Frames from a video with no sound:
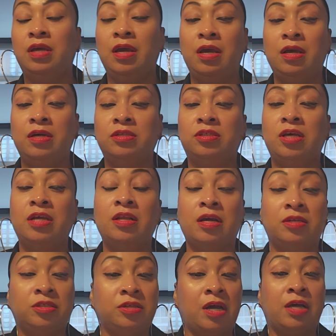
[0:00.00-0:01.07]
Yes, and I
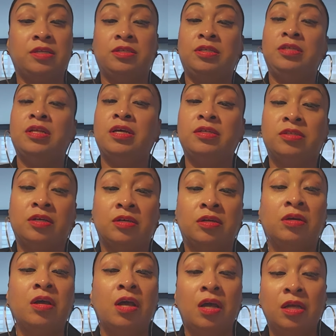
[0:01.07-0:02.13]
I see that it's going
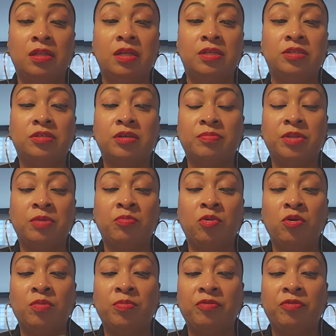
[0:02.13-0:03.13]
to lead to something more.